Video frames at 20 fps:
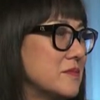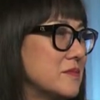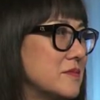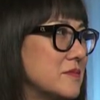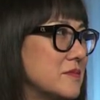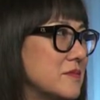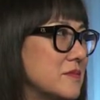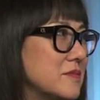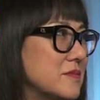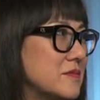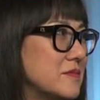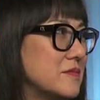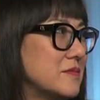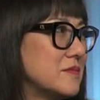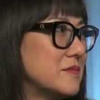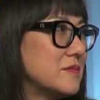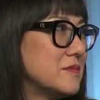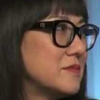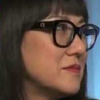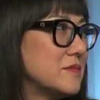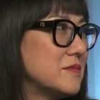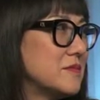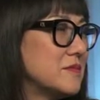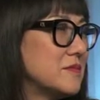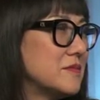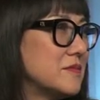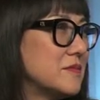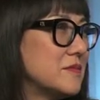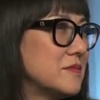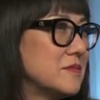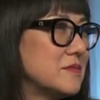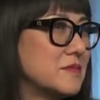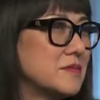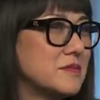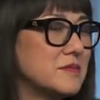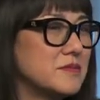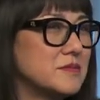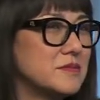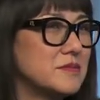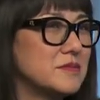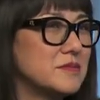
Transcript: (not speaking)